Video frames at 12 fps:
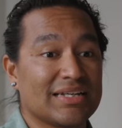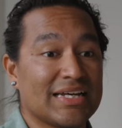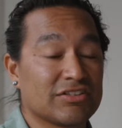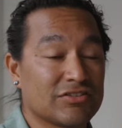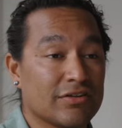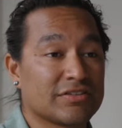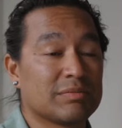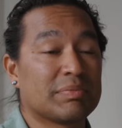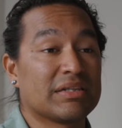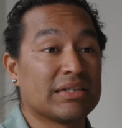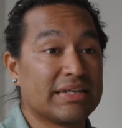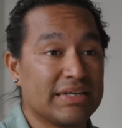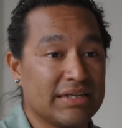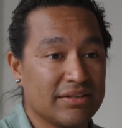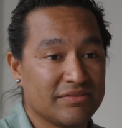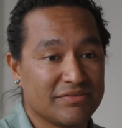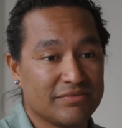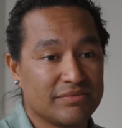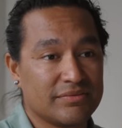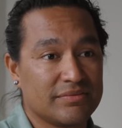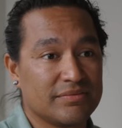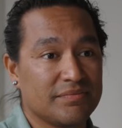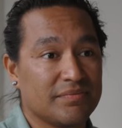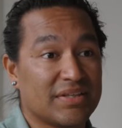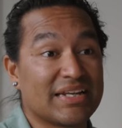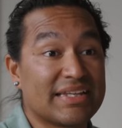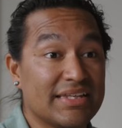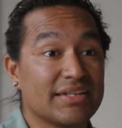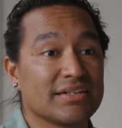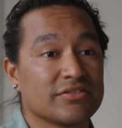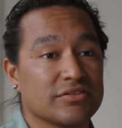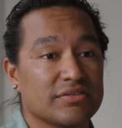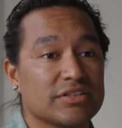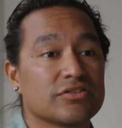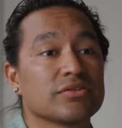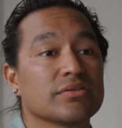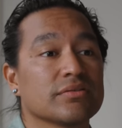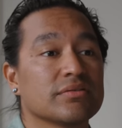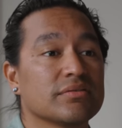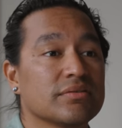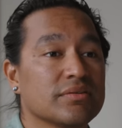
can start to believe that he can do it too.